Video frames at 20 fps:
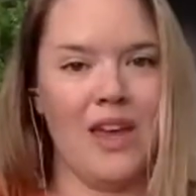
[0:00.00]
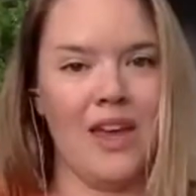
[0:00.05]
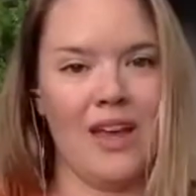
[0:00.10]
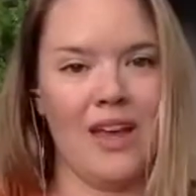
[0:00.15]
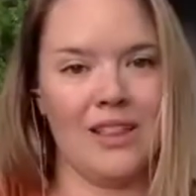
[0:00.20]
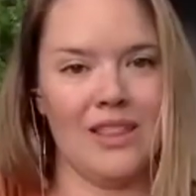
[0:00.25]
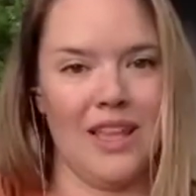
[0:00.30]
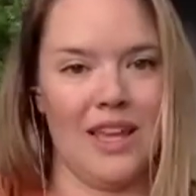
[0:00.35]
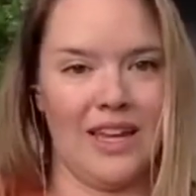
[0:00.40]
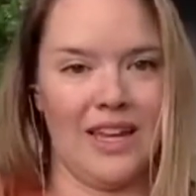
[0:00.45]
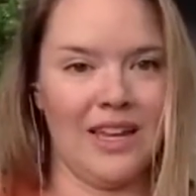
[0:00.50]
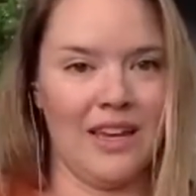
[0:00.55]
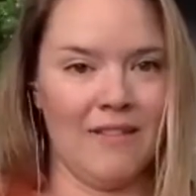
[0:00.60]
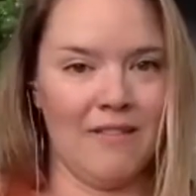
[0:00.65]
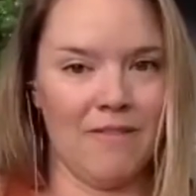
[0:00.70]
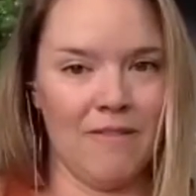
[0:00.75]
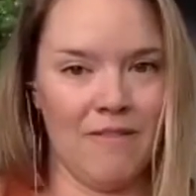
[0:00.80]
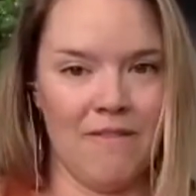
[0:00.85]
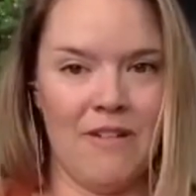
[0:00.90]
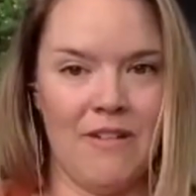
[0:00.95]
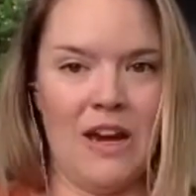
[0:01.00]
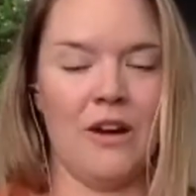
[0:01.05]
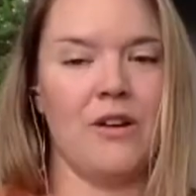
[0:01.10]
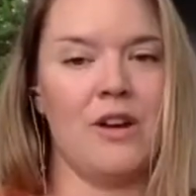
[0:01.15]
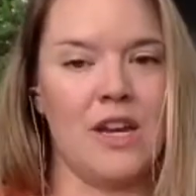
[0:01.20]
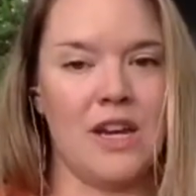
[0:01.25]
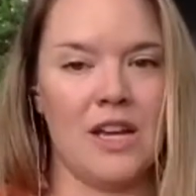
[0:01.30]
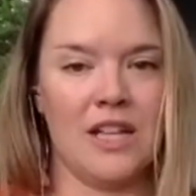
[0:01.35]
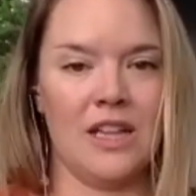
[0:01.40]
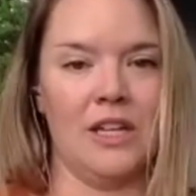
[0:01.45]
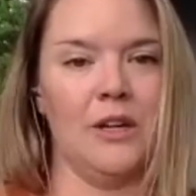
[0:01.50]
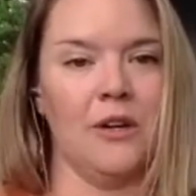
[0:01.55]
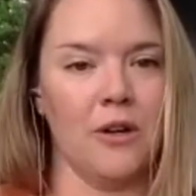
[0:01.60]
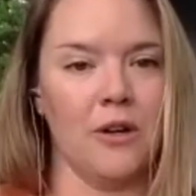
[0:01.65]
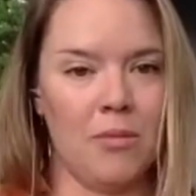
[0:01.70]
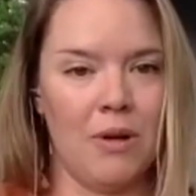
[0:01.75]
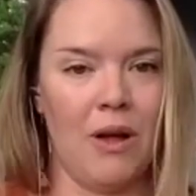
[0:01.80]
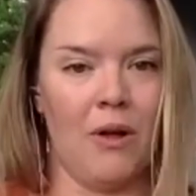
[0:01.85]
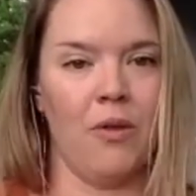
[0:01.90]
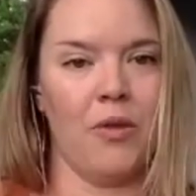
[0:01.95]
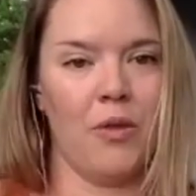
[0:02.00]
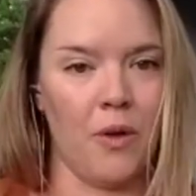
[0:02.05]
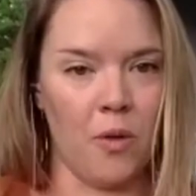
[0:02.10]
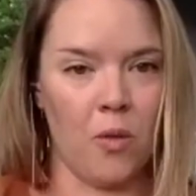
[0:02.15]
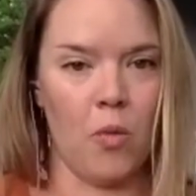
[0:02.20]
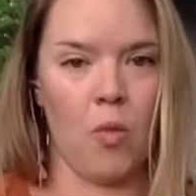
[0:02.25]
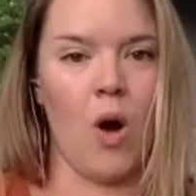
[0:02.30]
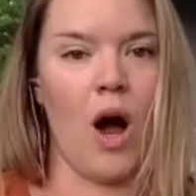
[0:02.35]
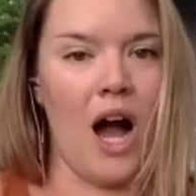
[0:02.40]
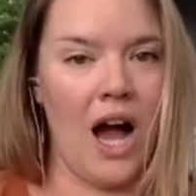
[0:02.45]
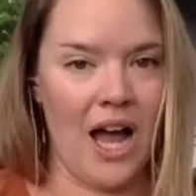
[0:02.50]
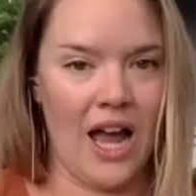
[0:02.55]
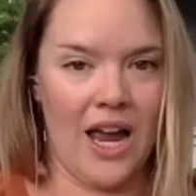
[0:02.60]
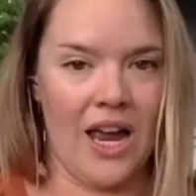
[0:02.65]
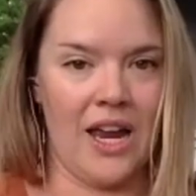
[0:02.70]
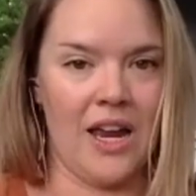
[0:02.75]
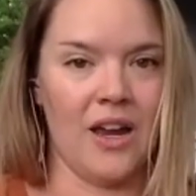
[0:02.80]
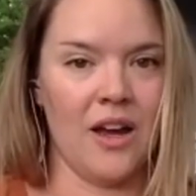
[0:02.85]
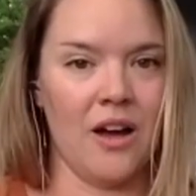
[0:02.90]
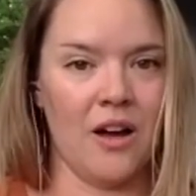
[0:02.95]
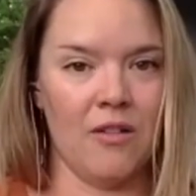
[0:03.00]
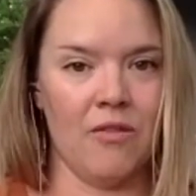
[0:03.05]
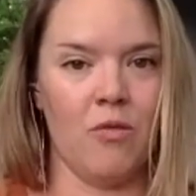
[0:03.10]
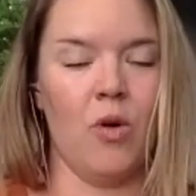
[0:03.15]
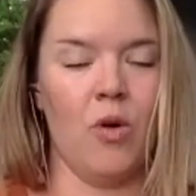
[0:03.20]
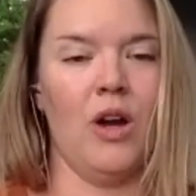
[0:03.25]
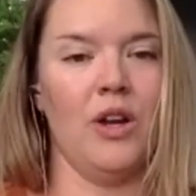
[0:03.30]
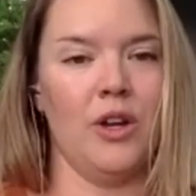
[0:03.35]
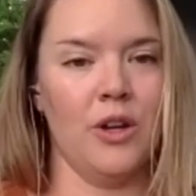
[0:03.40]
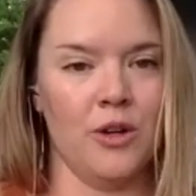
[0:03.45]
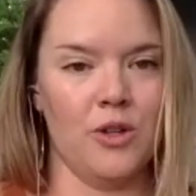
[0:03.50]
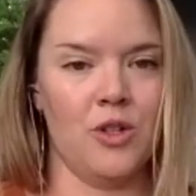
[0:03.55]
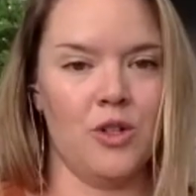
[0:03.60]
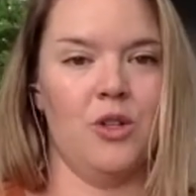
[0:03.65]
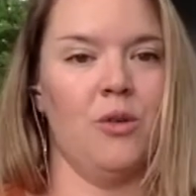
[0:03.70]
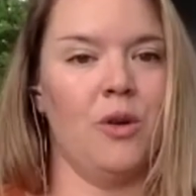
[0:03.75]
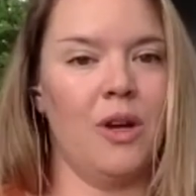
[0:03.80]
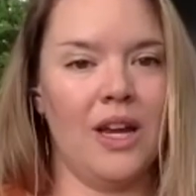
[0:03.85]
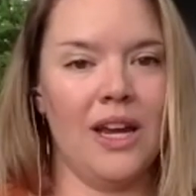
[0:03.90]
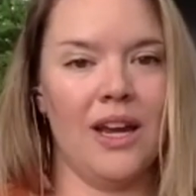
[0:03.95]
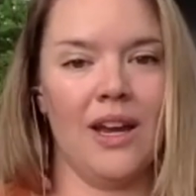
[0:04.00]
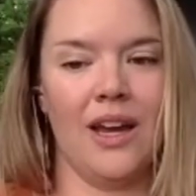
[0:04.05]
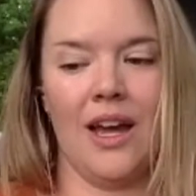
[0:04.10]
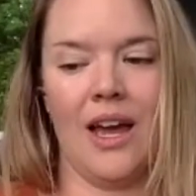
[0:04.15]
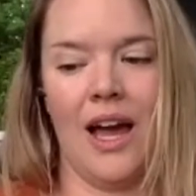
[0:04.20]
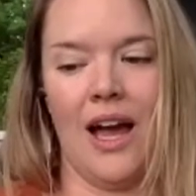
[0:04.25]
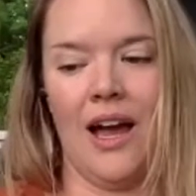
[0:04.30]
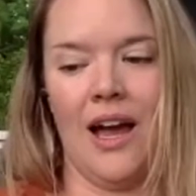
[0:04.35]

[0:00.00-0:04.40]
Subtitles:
Like get very clear about the why of what you're doing.